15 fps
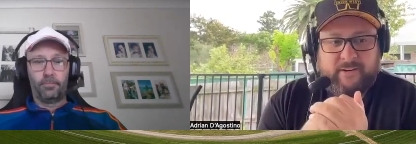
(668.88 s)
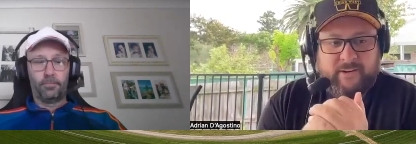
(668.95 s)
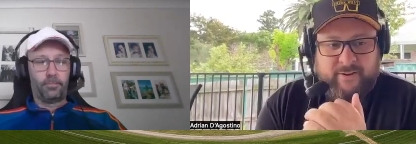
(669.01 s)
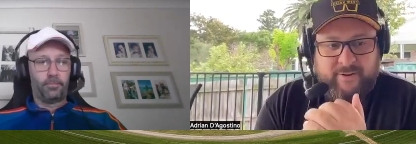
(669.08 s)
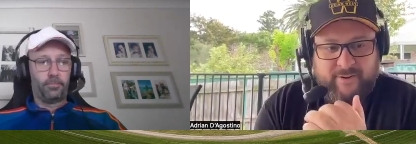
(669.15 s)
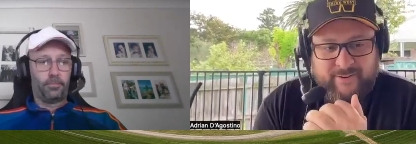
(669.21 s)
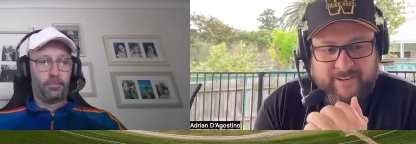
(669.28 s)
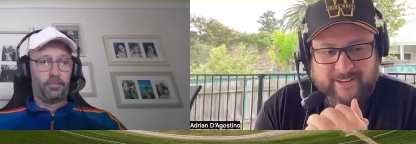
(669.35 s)
Speaker 1: if I
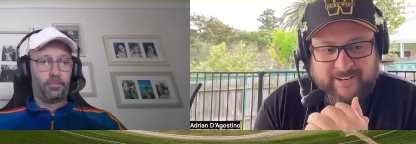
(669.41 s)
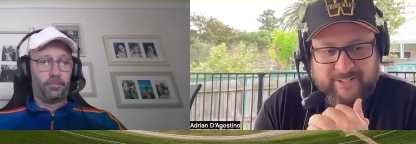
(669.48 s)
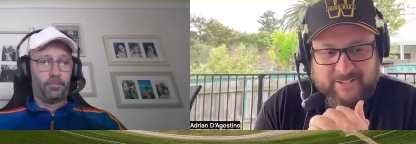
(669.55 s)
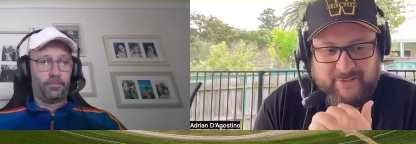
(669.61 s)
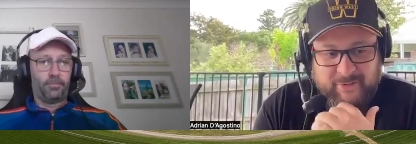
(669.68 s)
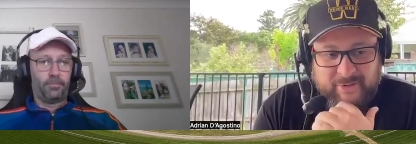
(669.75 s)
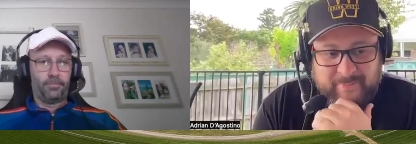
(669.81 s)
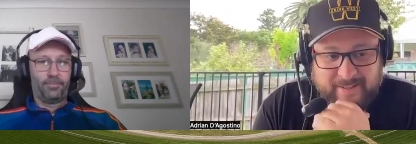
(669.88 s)
need to talk
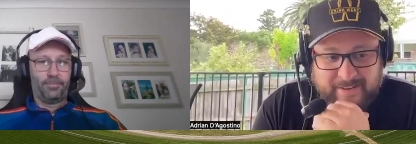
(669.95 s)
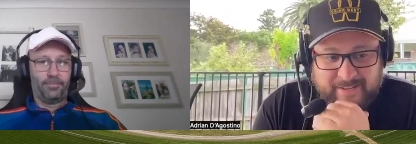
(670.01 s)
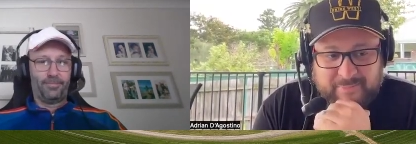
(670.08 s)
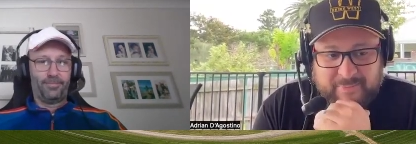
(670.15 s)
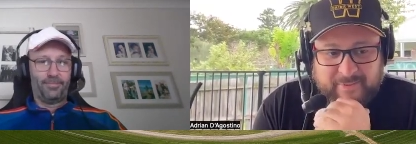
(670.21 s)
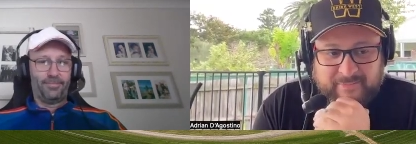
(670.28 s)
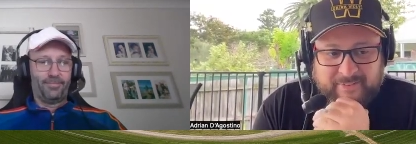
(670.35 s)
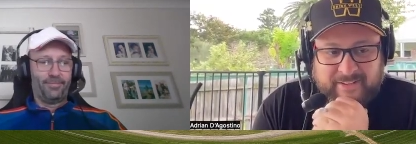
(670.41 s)
about this, but I'm going
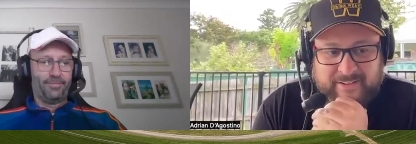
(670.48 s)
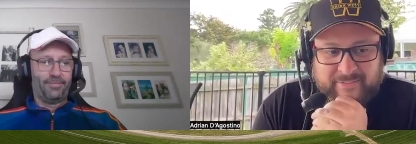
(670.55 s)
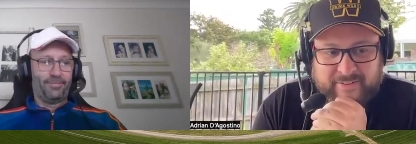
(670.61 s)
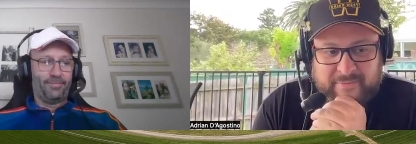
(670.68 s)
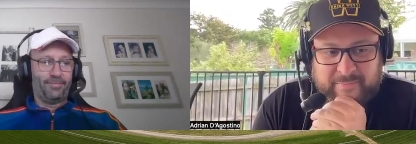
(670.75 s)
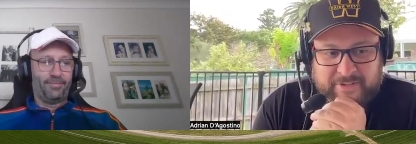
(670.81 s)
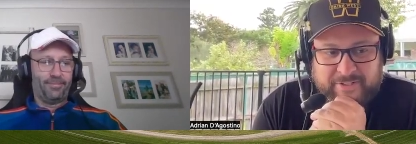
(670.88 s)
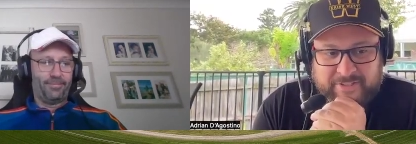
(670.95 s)
to give
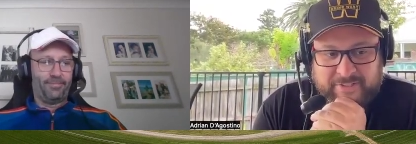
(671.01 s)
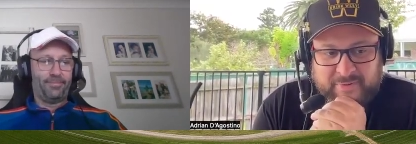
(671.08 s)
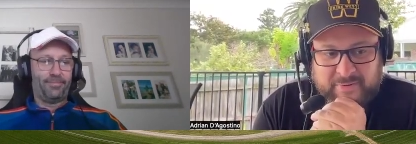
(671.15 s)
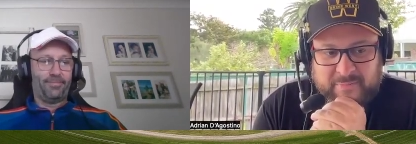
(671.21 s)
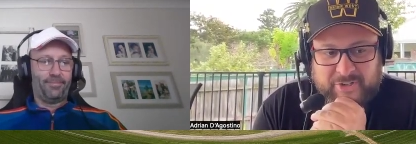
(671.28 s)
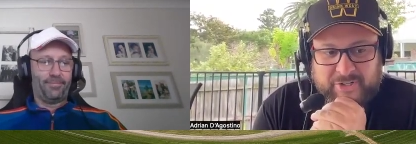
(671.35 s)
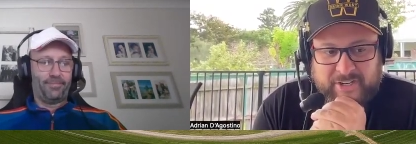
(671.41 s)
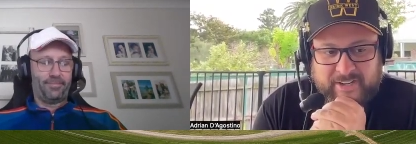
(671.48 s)
Inhibitions one more
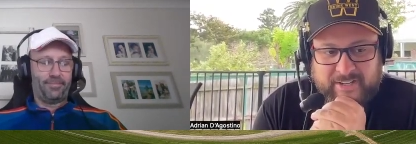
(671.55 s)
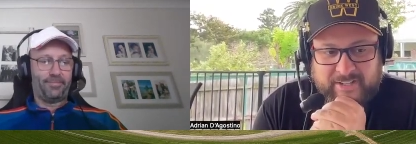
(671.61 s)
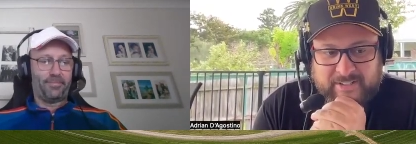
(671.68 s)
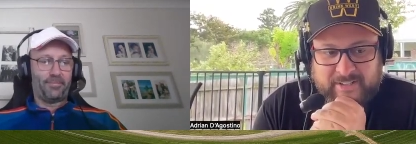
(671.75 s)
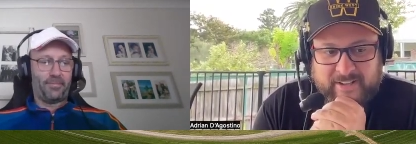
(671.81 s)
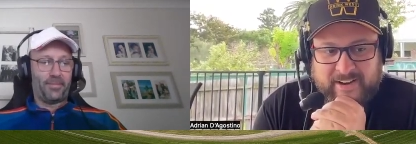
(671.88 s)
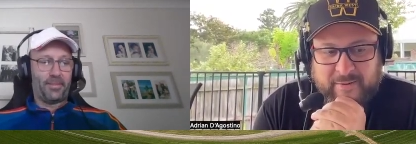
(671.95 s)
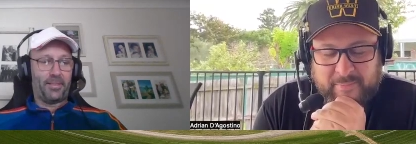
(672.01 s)
chance. Let
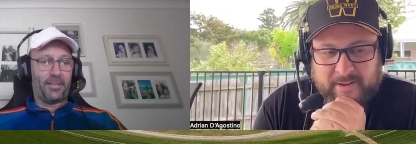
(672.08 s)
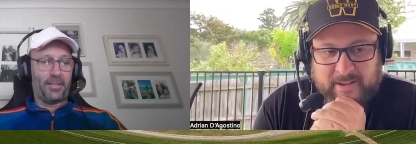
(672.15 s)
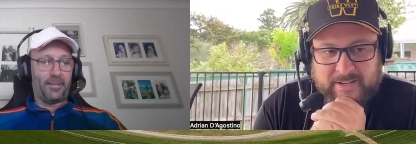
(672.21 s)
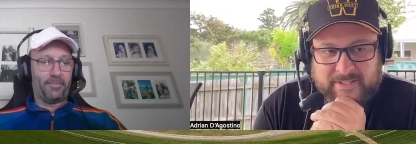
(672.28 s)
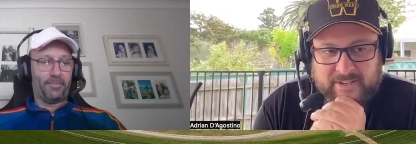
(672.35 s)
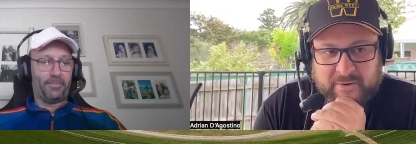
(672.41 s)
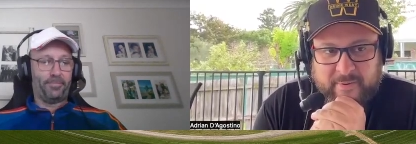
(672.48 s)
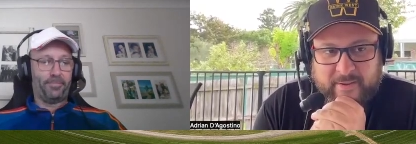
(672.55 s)
up last time
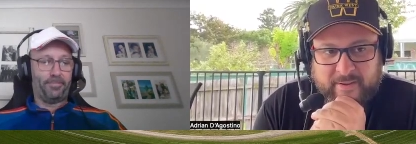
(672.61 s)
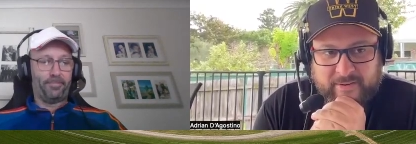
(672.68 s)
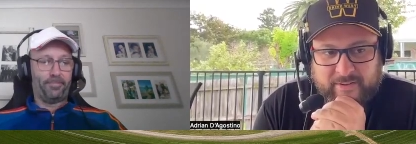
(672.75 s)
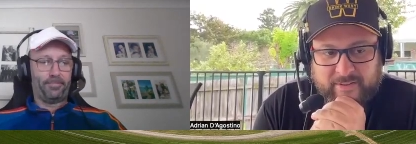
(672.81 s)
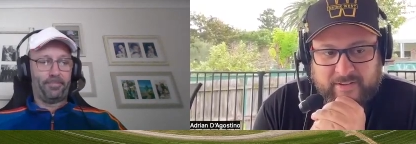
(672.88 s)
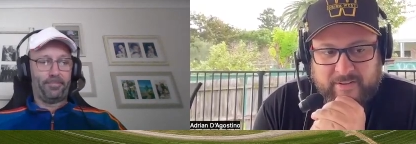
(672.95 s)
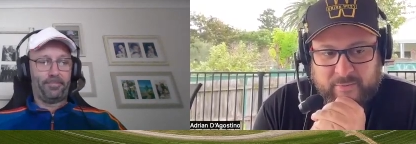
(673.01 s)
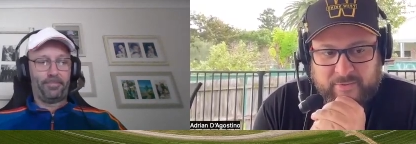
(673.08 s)
yeah. out, I think
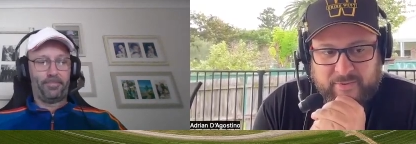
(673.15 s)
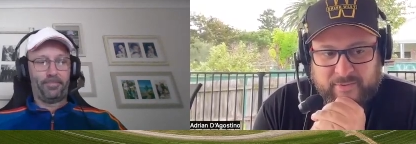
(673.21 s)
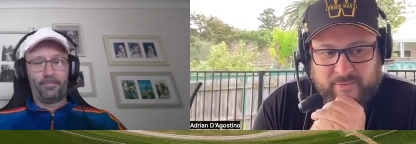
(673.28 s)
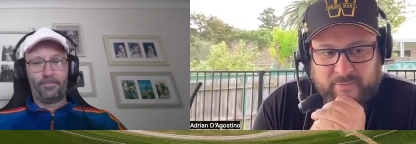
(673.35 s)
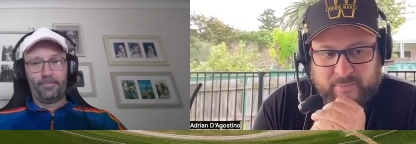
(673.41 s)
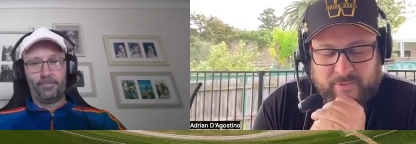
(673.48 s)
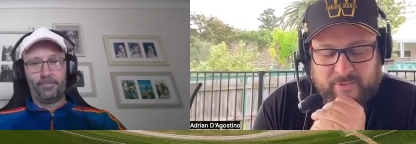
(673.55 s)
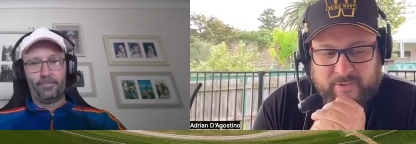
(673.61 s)
with
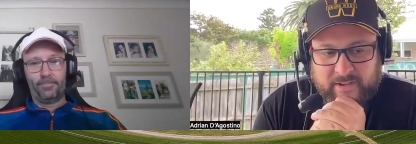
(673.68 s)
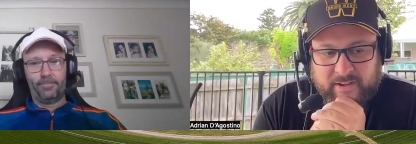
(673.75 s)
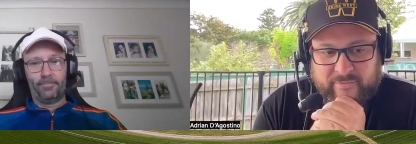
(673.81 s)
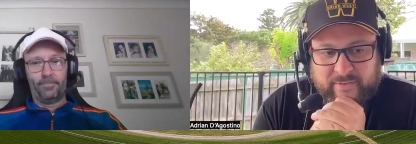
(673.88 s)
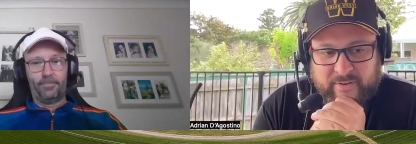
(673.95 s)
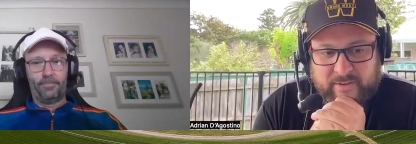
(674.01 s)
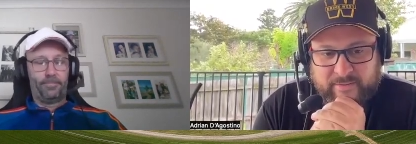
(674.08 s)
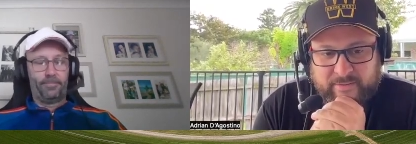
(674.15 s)
with cover,
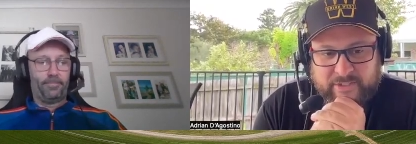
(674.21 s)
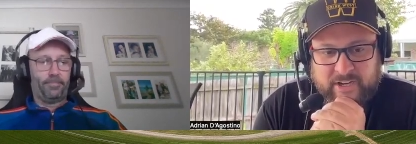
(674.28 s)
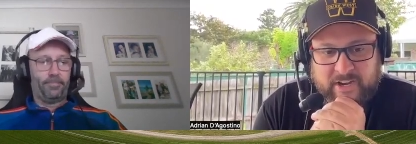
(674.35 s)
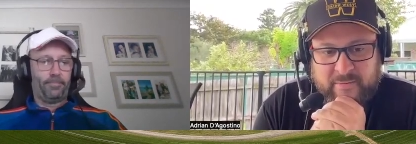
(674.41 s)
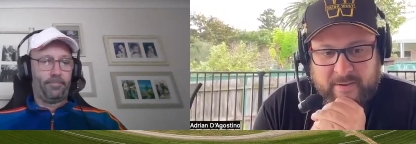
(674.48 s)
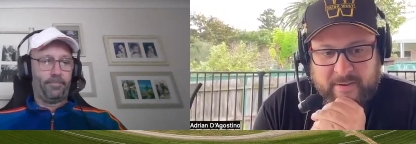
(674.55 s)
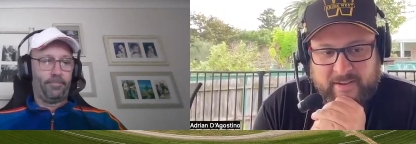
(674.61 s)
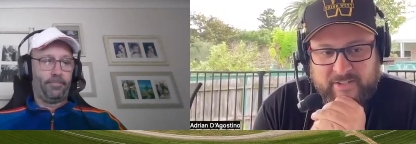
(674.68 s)
J Mac,
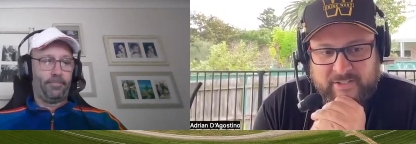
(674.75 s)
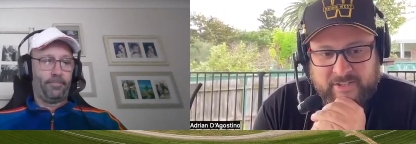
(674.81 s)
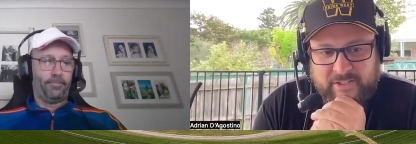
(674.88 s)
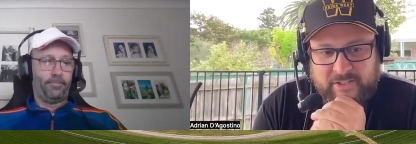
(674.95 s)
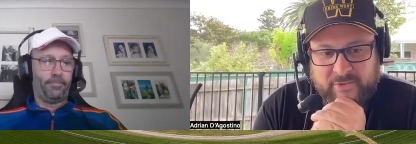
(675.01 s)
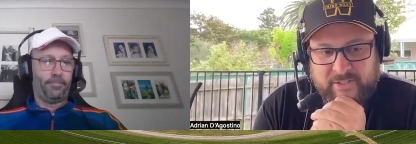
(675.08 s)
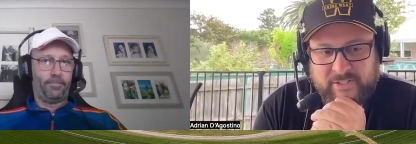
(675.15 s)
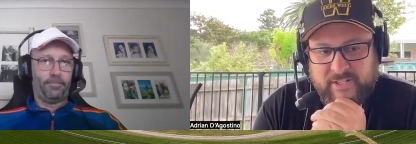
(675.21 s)
etc.,
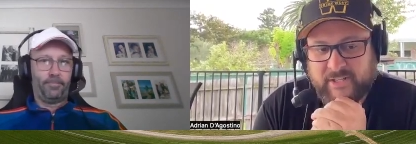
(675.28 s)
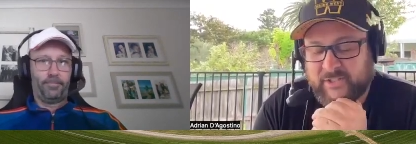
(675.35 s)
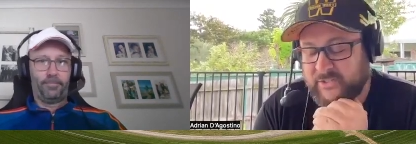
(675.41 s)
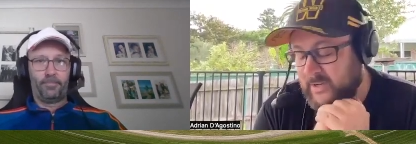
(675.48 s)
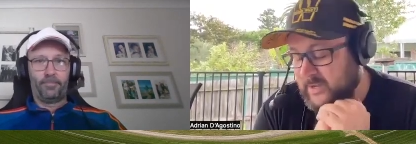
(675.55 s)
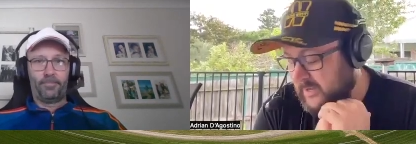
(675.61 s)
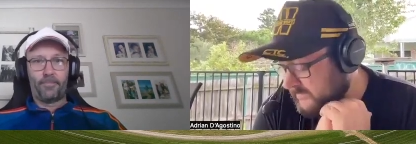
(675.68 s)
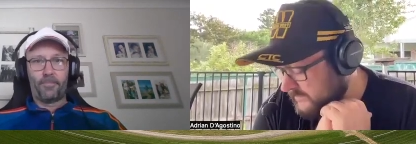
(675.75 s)
etc.
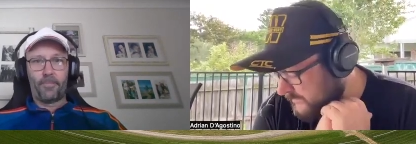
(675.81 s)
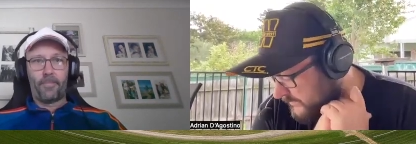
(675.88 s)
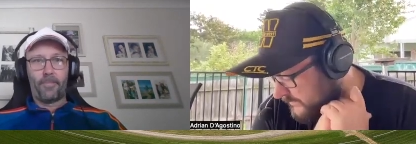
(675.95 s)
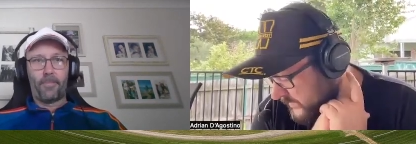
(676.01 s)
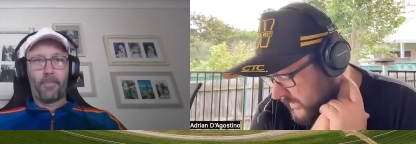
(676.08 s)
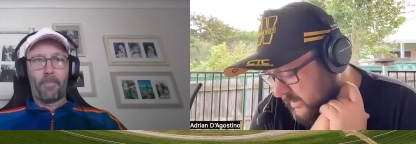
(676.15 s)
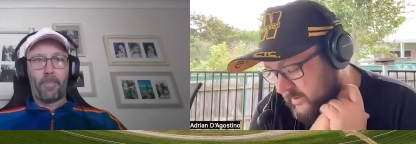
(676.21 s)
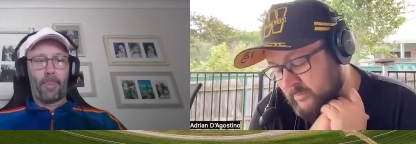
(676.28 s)

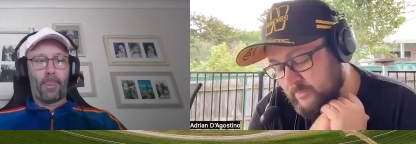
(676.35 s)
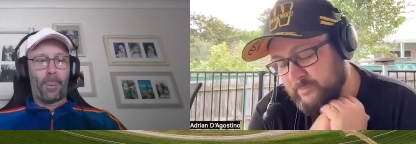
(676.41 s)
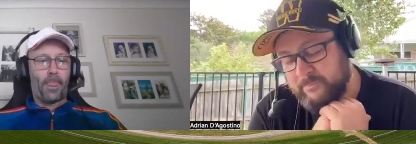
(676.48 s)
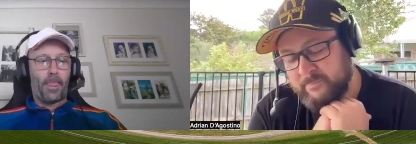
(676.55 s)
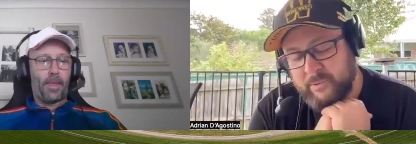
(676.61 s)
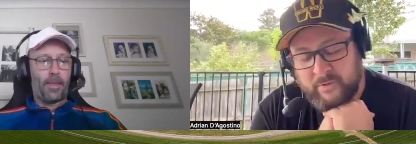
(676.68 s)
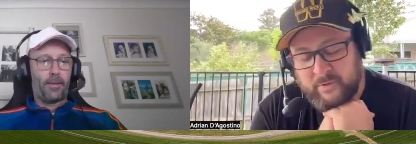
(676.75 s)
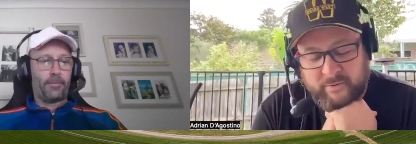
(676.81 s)
I'll put it
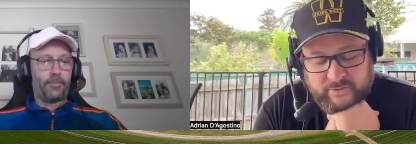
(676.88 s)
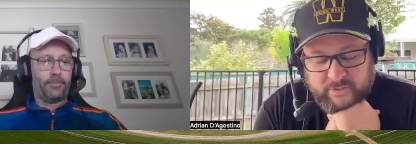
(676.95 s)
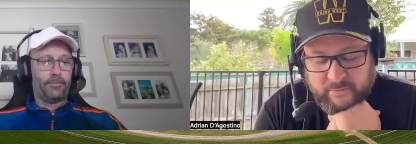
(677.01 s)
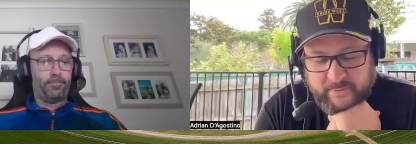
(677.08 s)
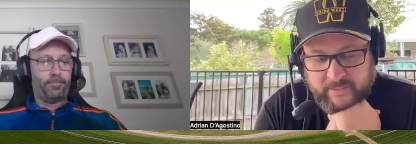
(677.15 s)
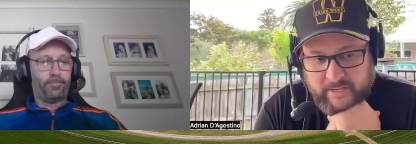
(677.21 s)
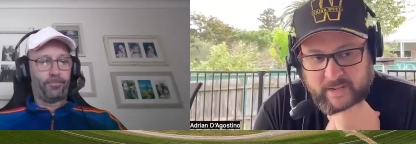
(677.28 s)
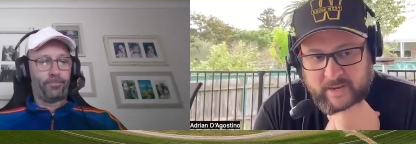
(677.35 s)
on top
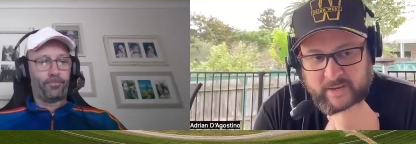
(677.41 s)
again.